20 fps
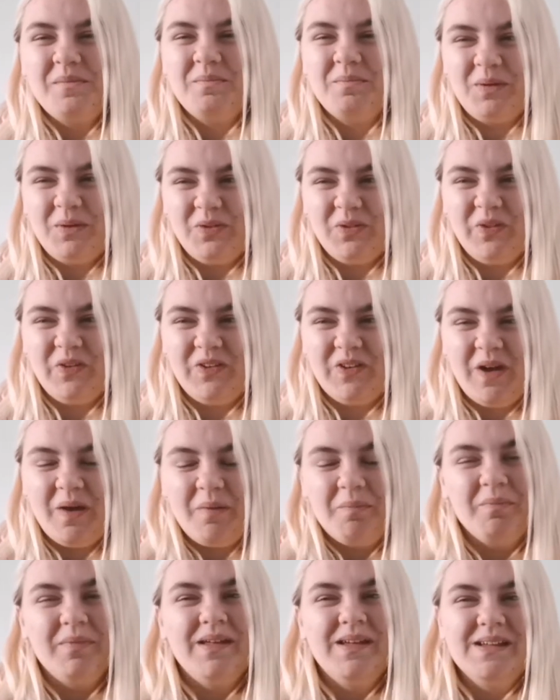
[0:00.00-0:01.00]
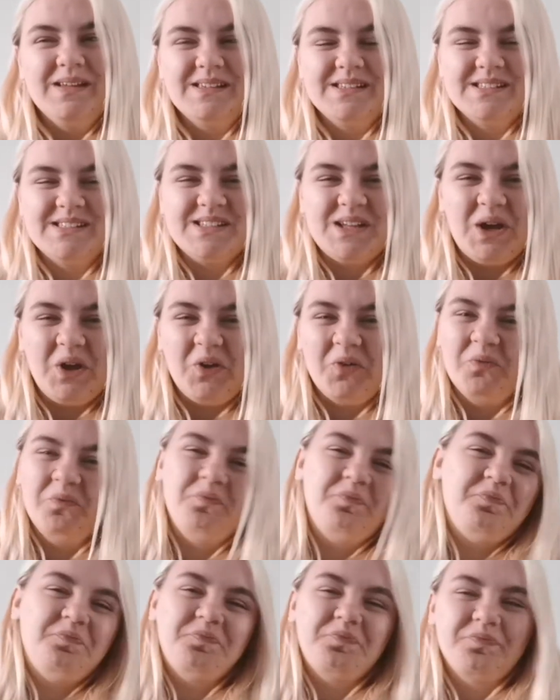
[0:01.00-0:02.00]
most of the time. So
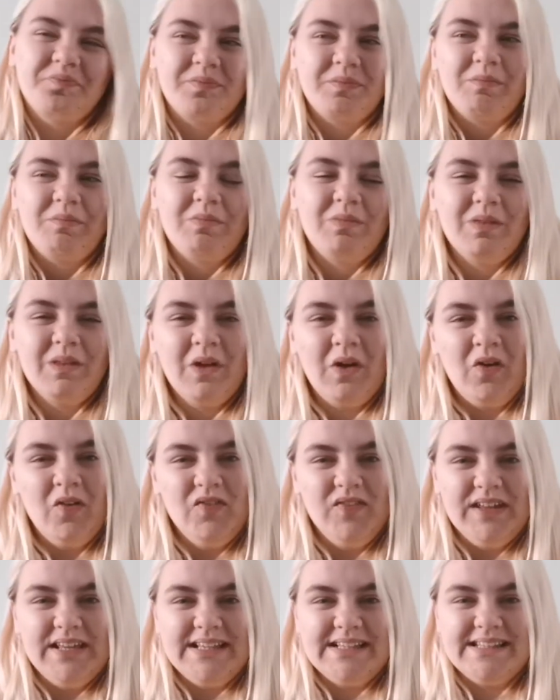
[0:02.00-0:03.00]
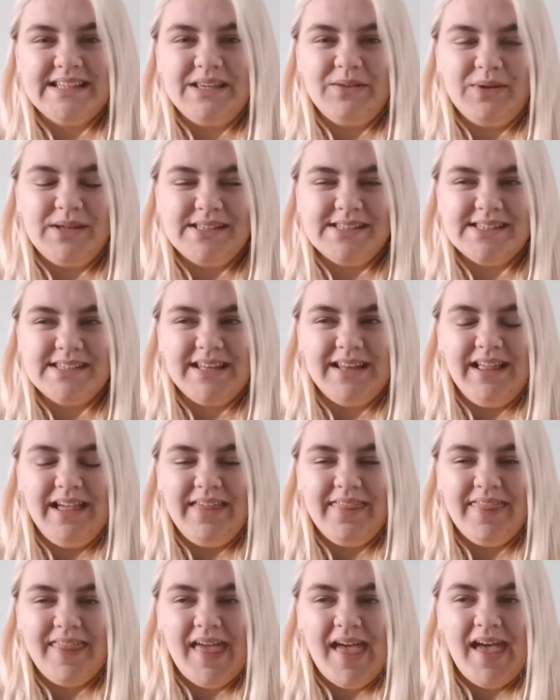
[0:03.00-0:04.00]
obviously we'd sit
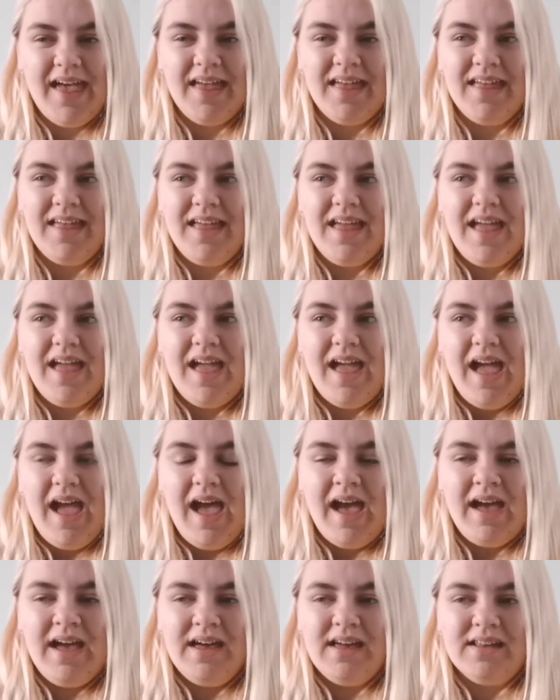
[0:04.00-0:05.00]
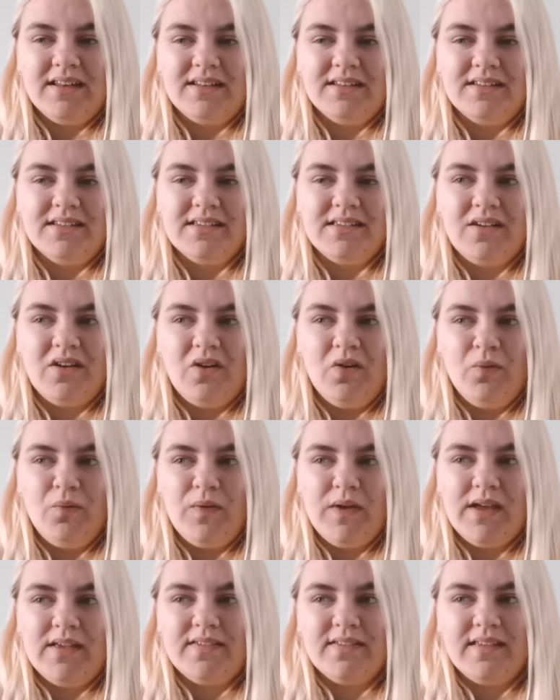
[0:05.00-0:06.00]
like that. And
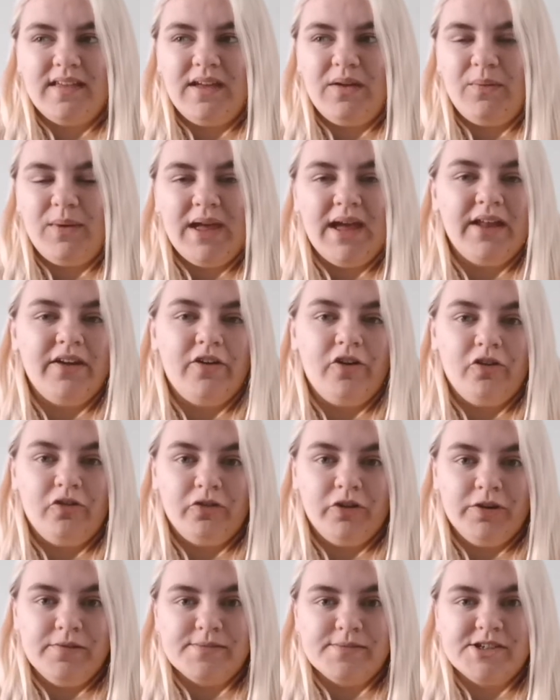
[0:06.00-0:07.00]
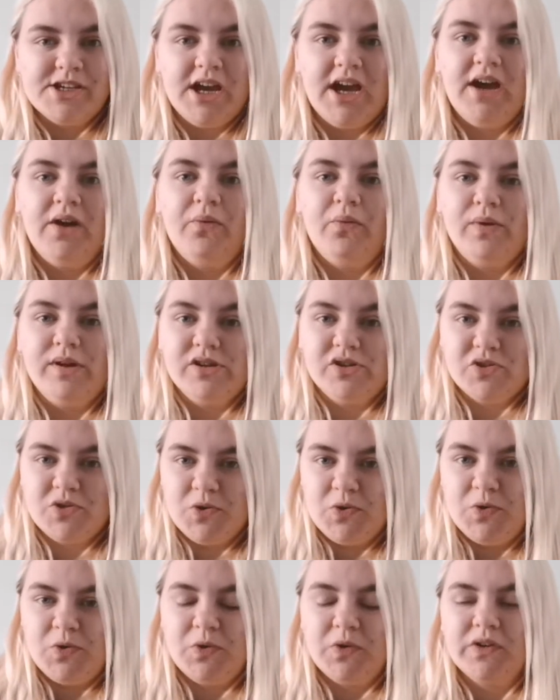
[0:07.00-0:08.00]
obviously we had our group chat, we'd
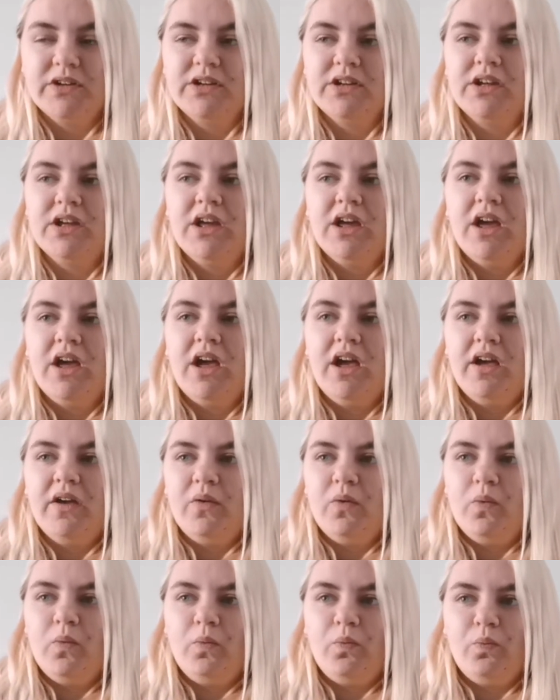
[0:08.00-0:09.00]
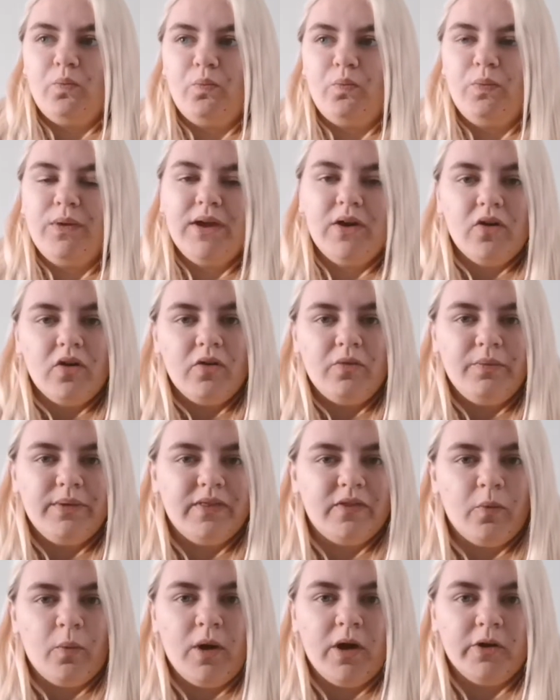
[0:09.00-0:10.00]
talk. We got on
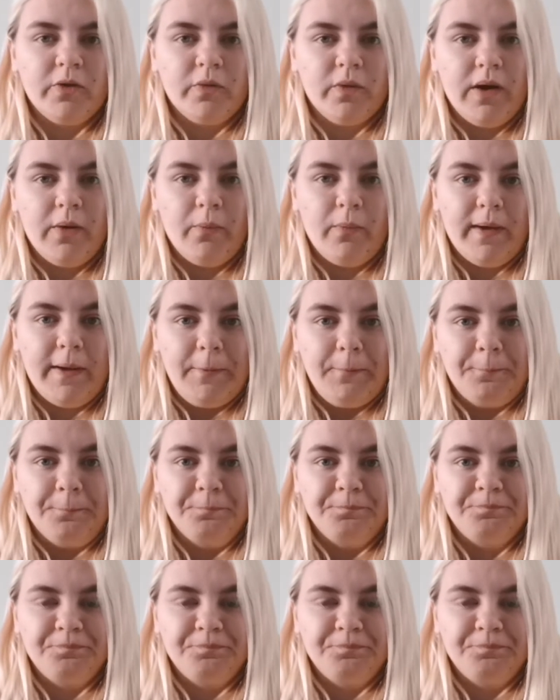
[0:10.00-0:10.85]
with the work quite well.